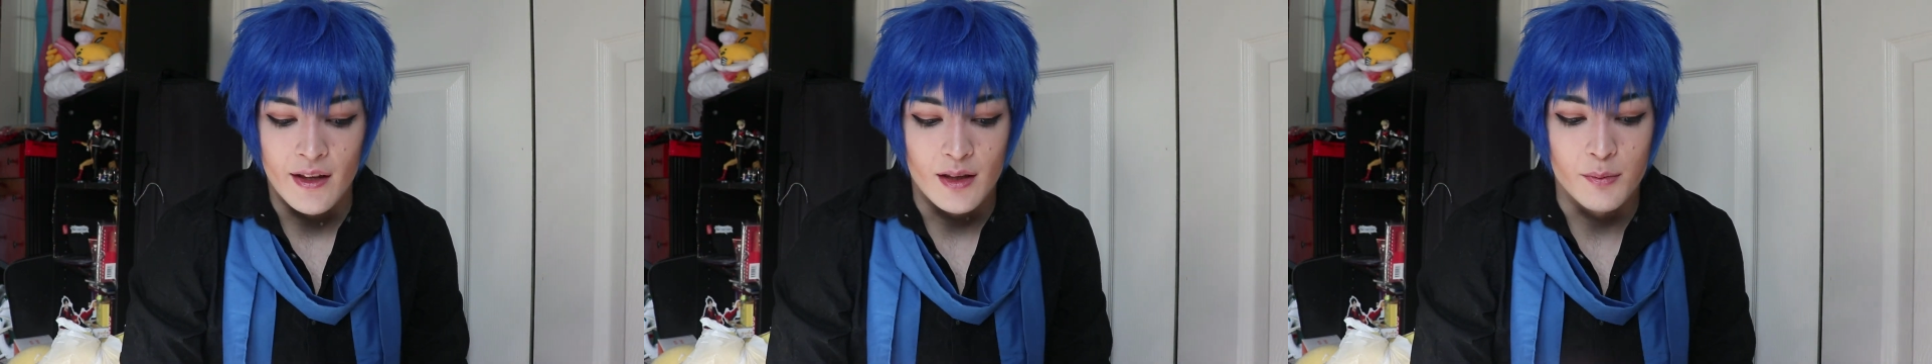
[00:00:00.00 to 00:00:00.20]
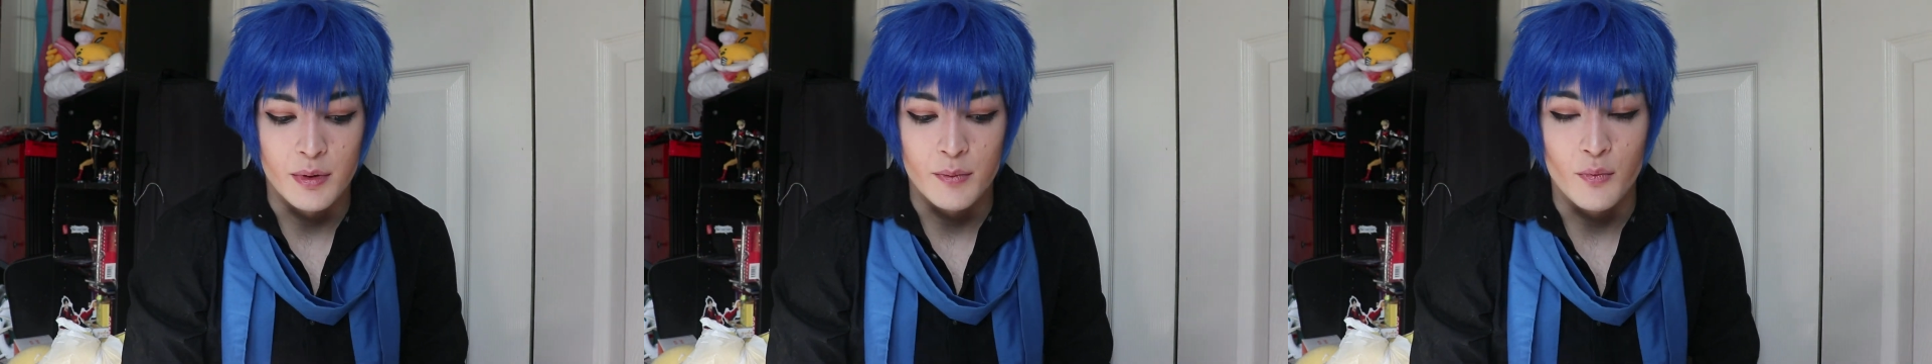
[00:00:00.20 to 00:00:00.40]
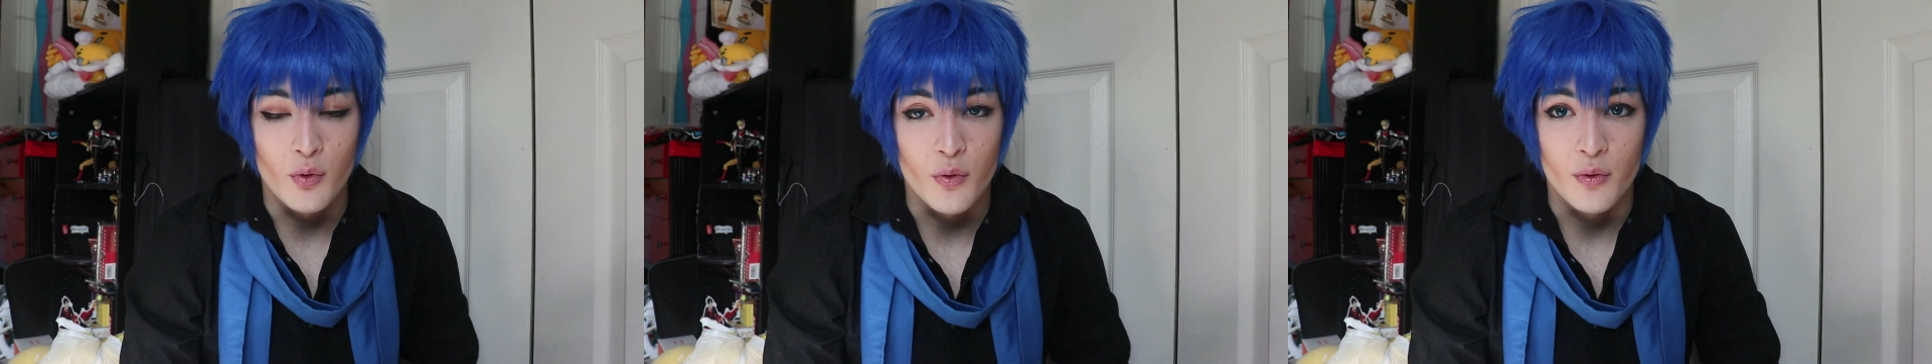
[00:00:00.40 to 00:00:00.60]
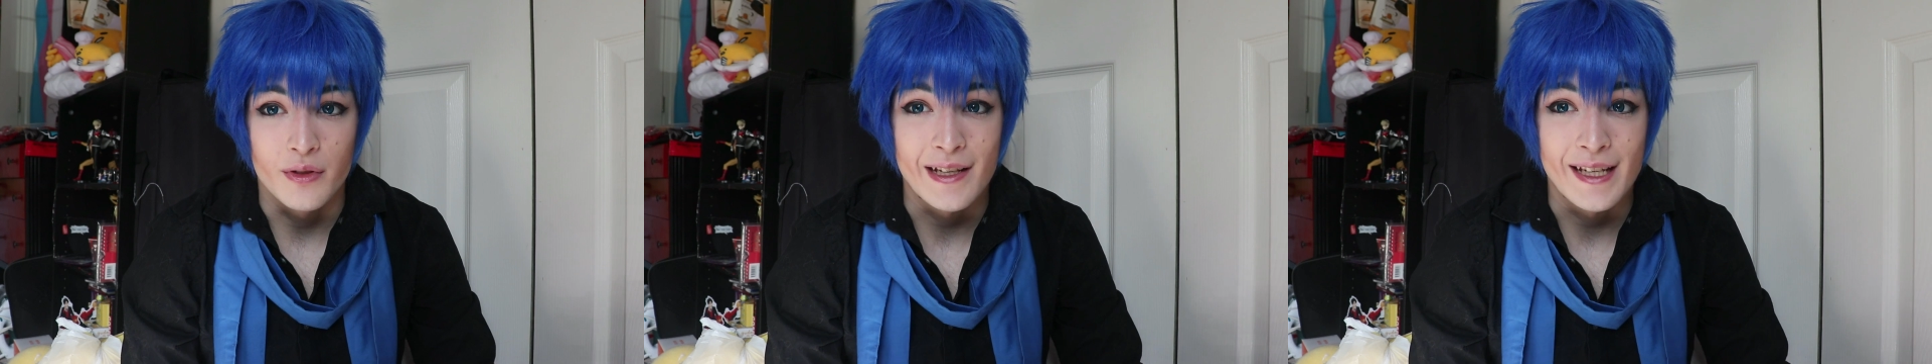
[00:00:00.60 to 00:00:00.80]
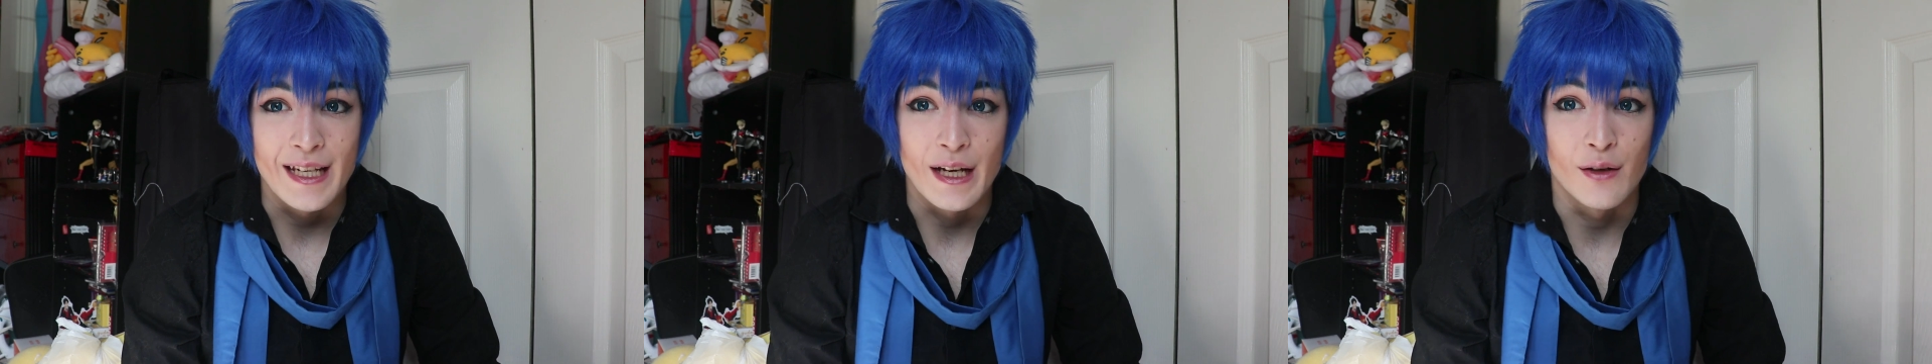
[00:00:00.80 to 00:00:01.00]
the people who
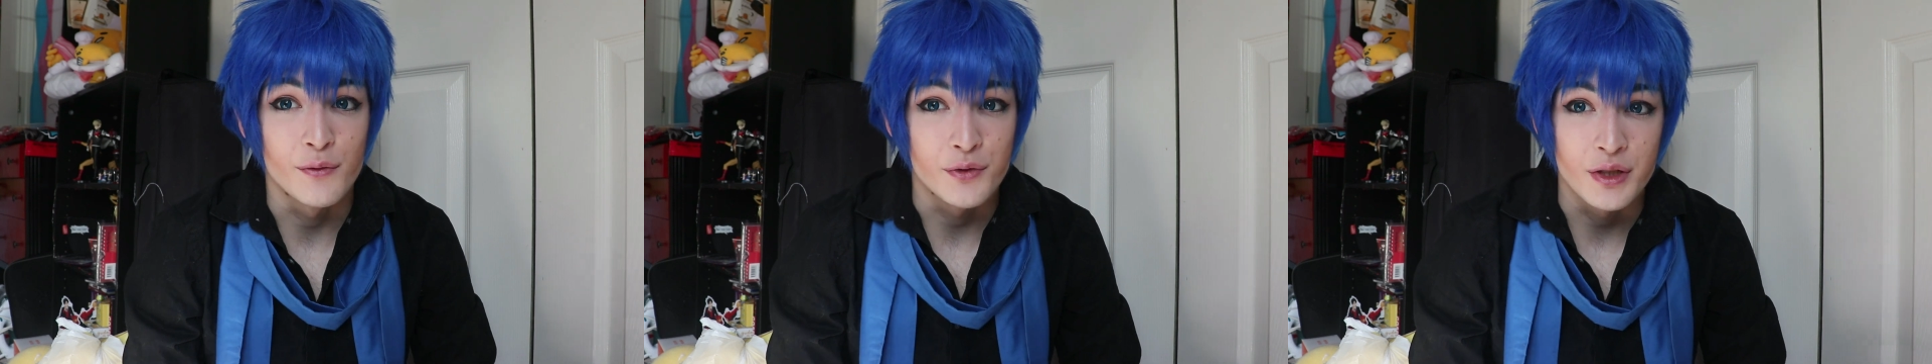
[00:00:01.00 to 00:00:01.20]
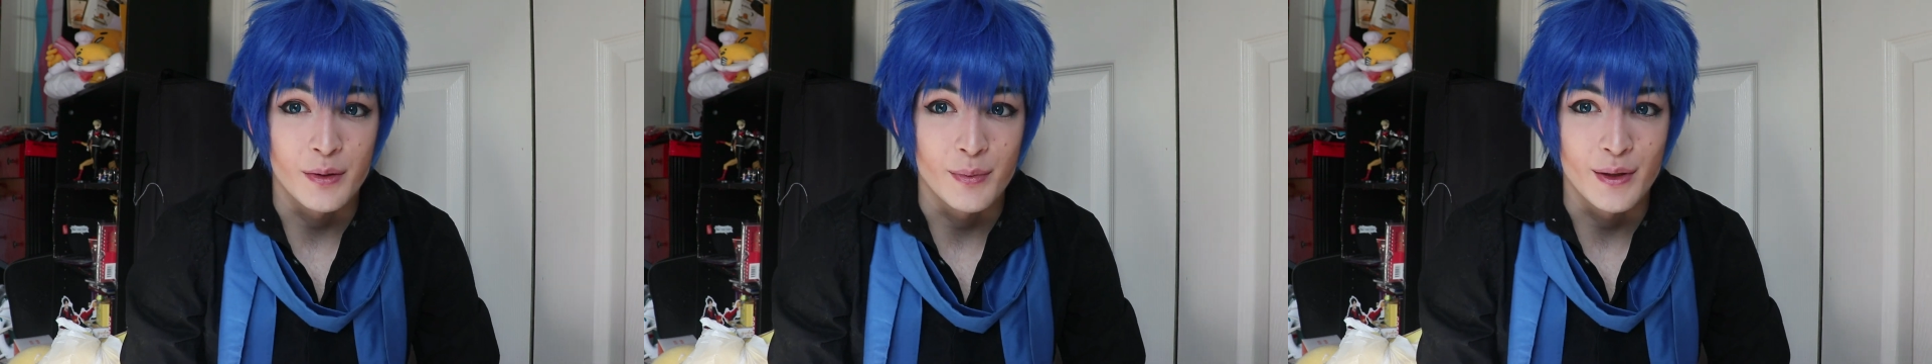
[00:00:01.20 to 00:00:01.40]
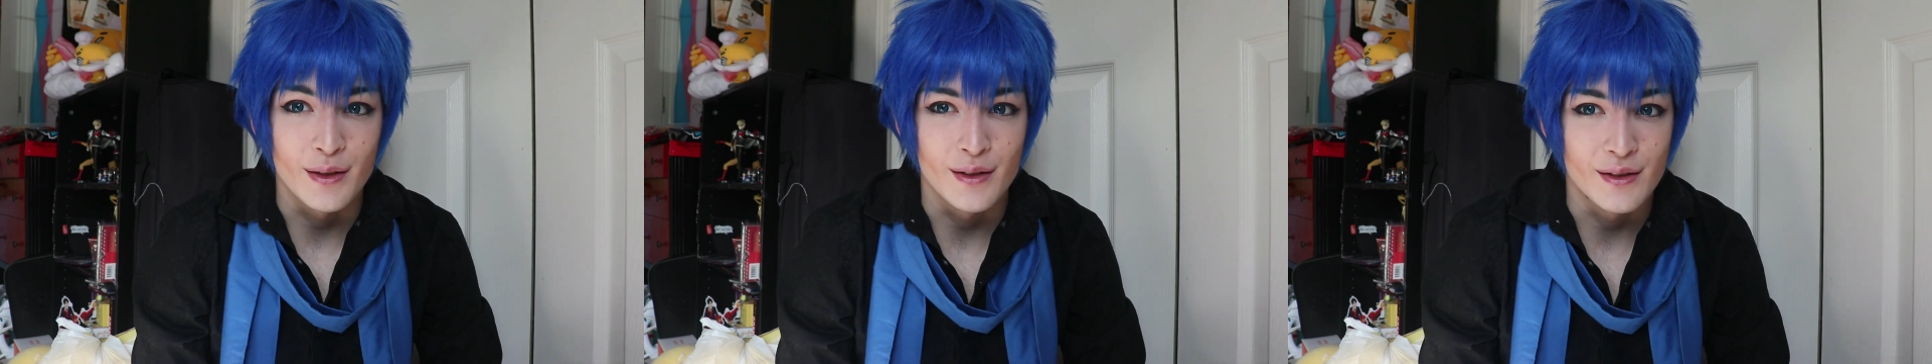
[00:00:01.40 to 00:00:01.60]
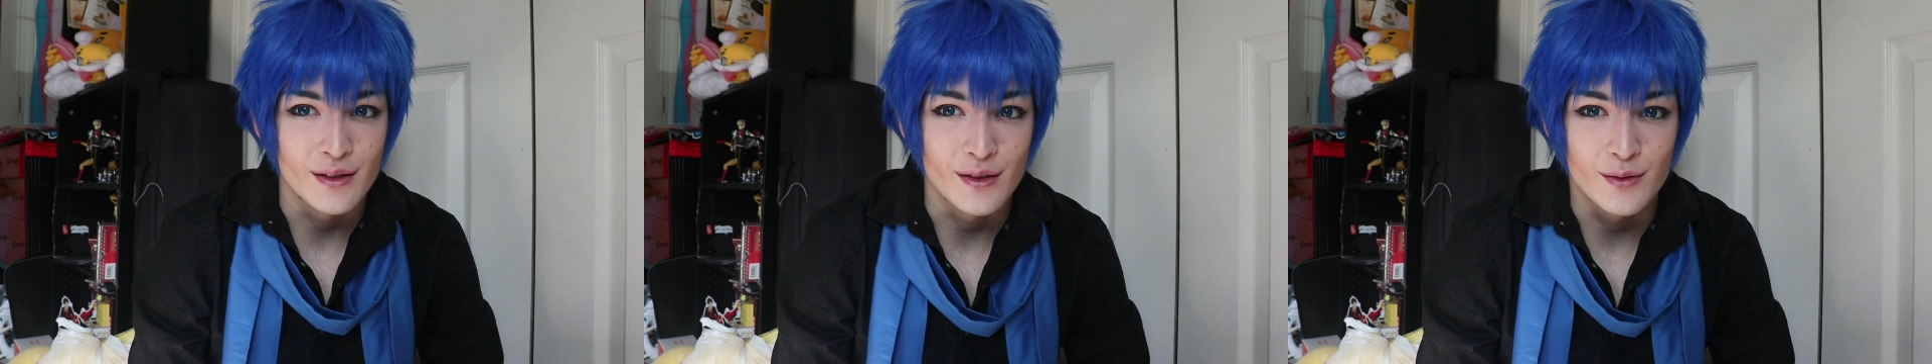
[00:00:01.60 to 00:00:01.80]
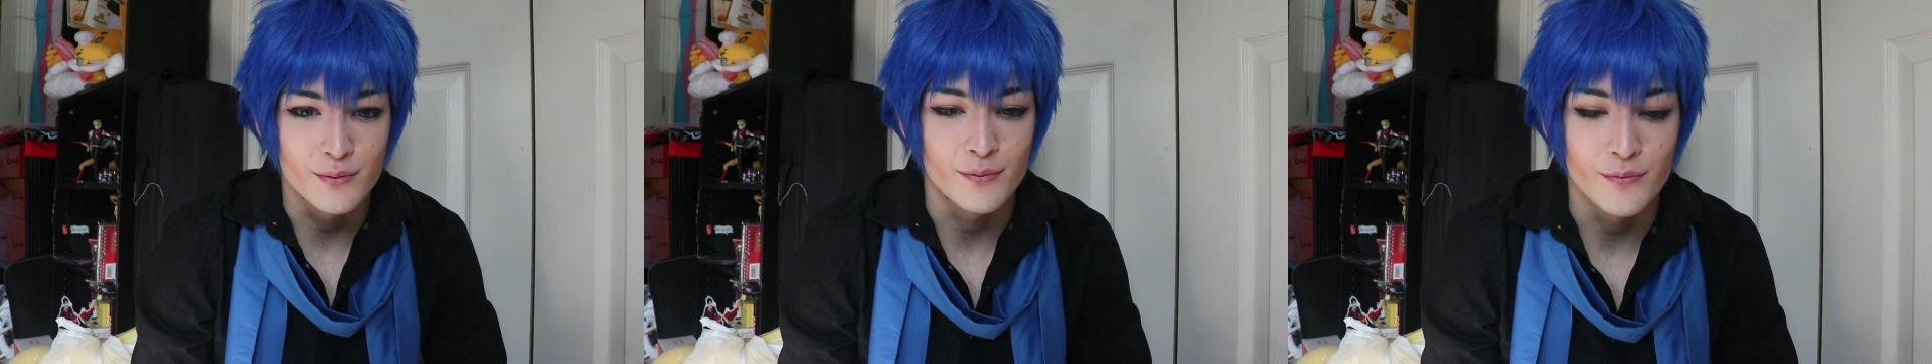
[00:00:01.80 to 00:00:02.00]
take care of shipping it,
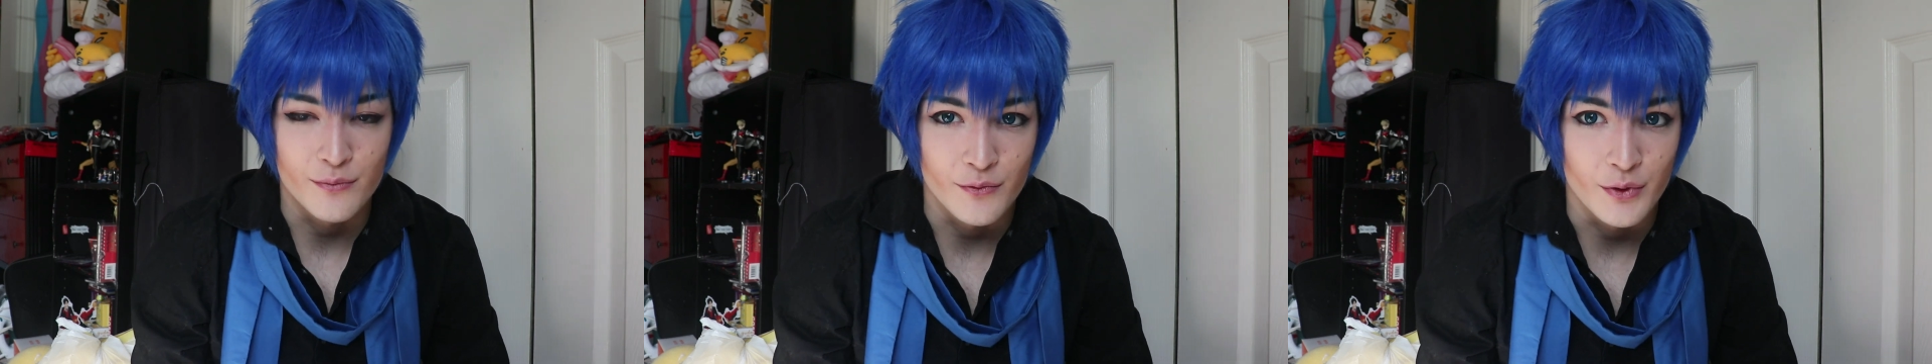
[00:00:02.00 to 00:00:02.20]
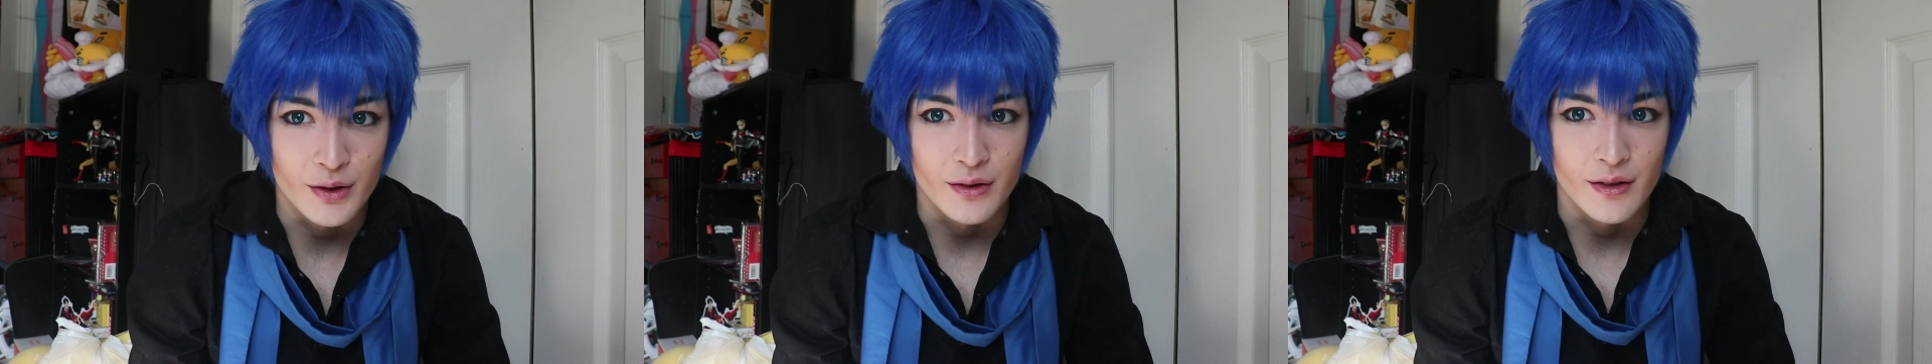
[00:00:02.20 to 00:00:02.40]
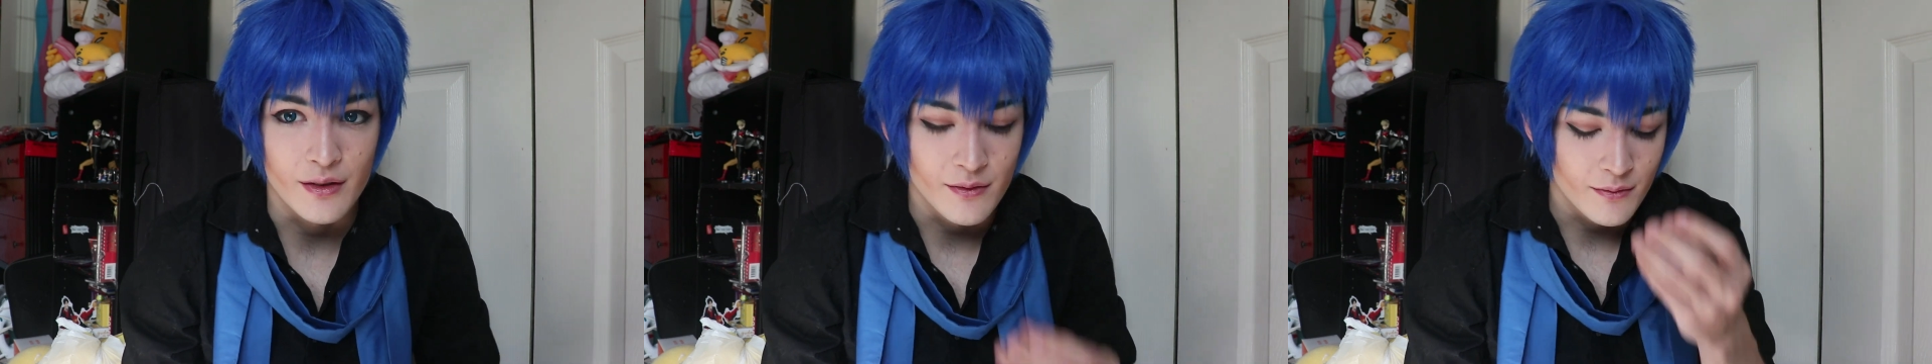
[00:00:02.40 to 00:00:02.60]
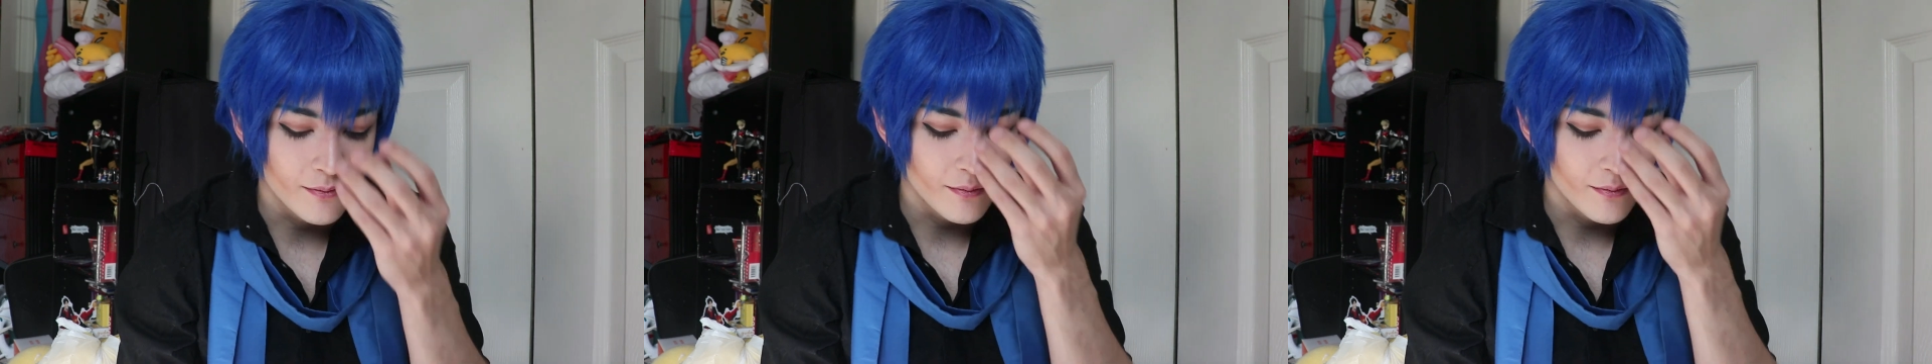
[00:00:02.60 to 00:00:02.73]
really,